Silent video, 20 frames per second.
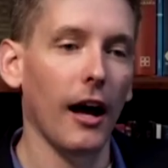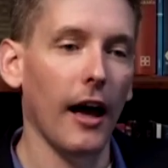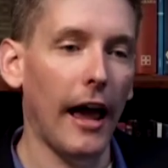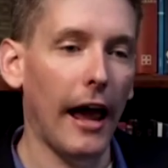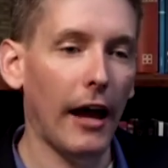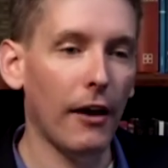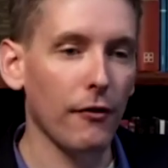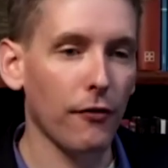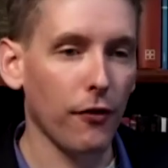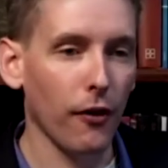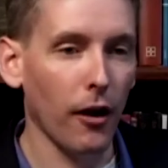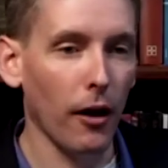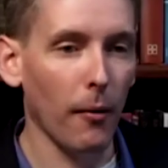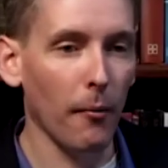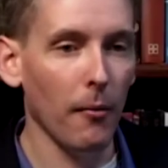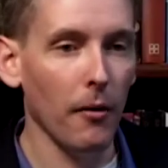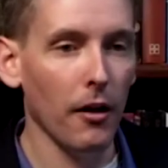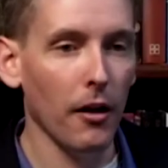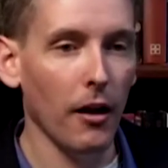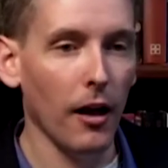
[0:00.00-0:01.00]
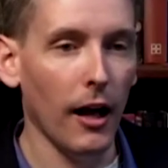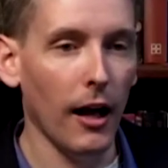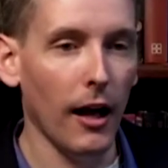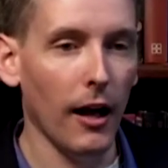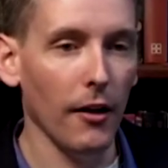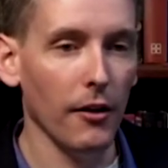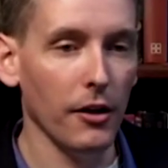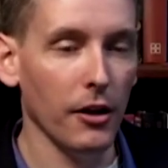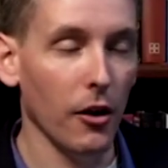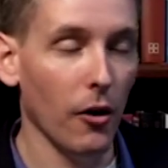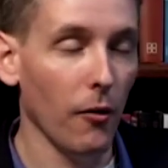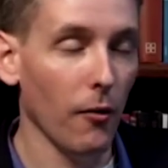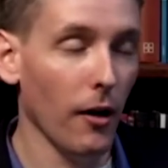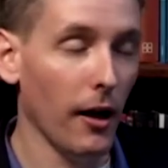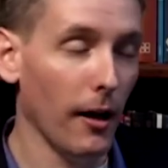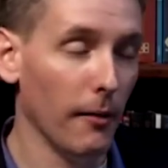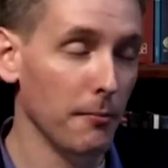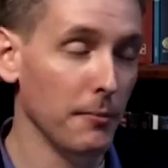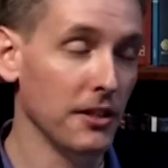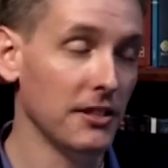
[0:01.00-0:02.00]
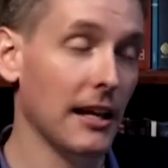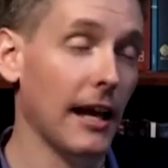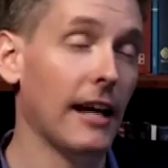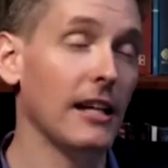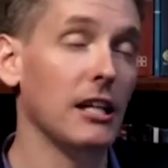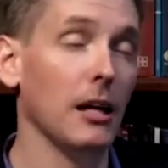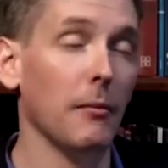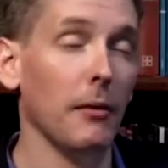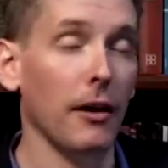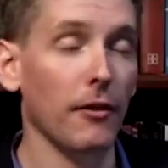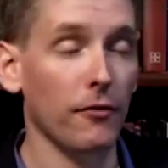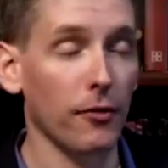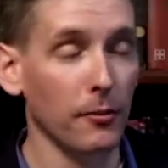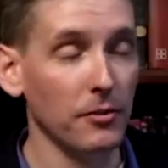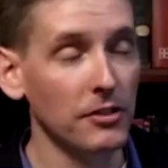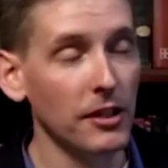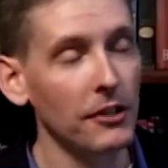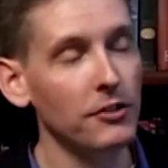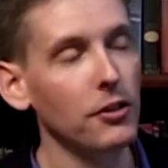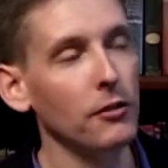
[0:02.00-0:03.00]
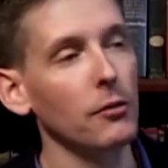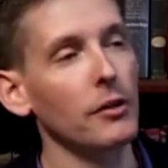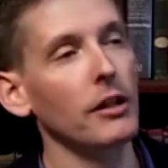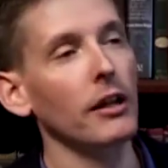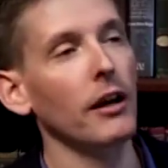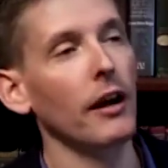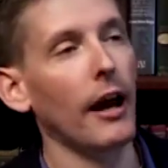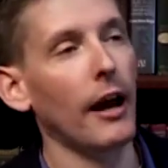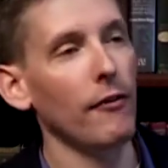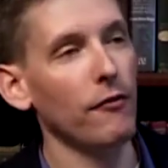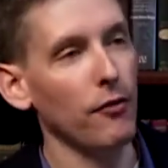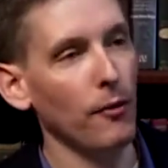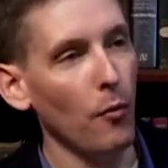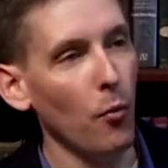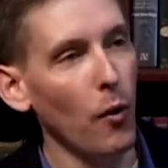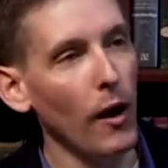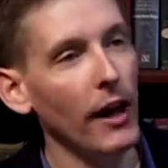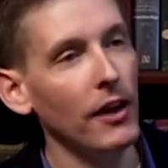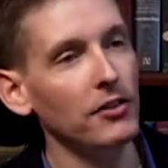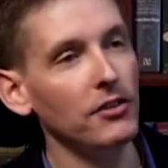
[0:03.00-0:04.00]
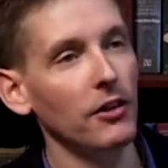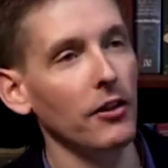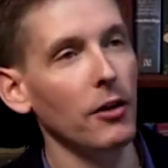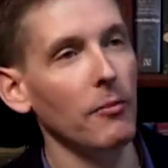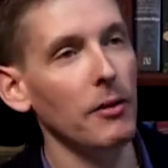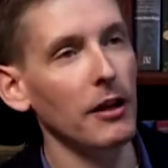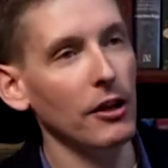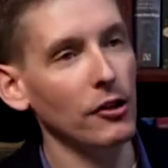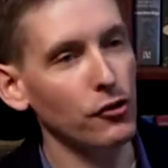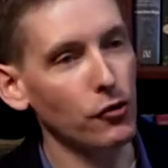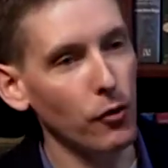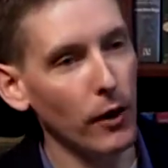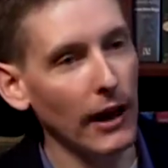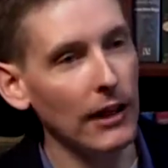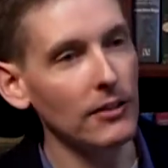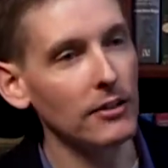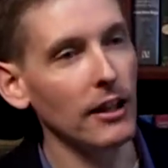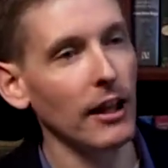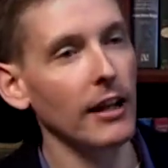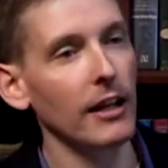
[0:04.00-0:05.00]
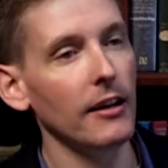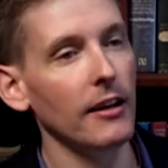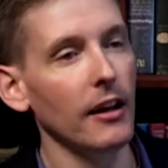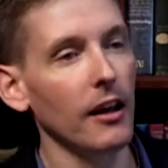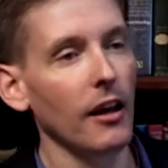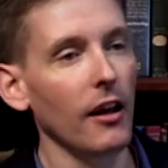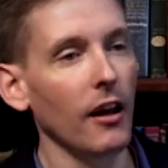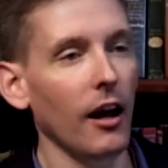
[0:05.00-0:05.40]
and from Byzantium and from Caesarea and from West, and they're being translated